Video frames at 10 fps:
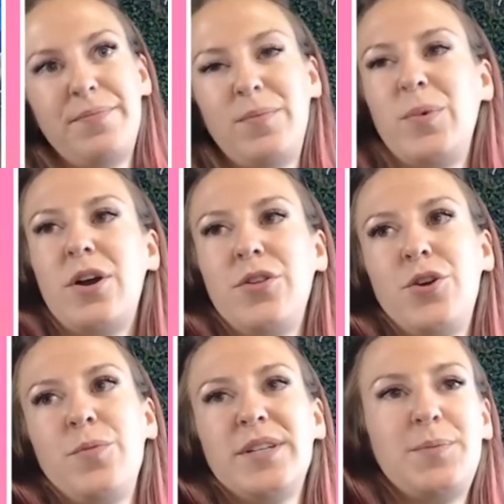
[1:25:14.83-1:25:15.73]
We all know
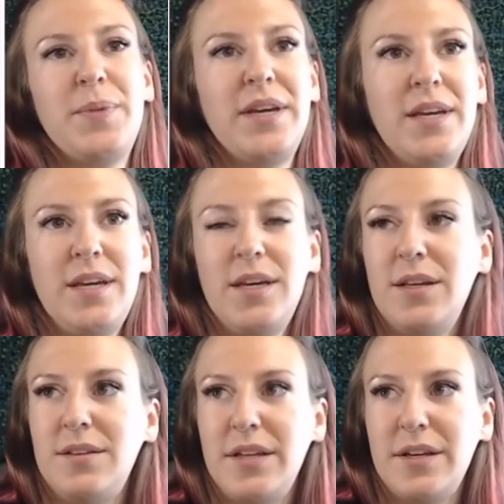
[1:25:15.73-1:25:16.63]
Miss Piggy
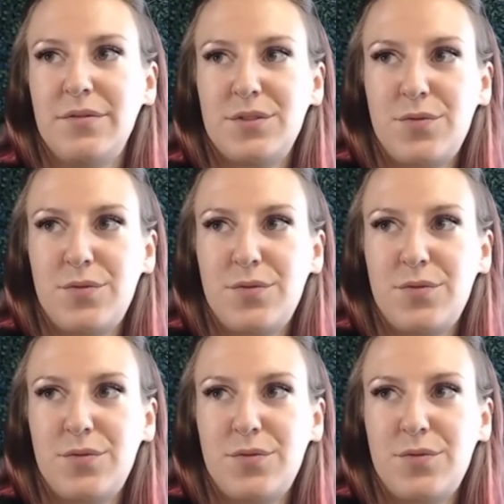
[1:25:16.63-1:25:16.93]
lives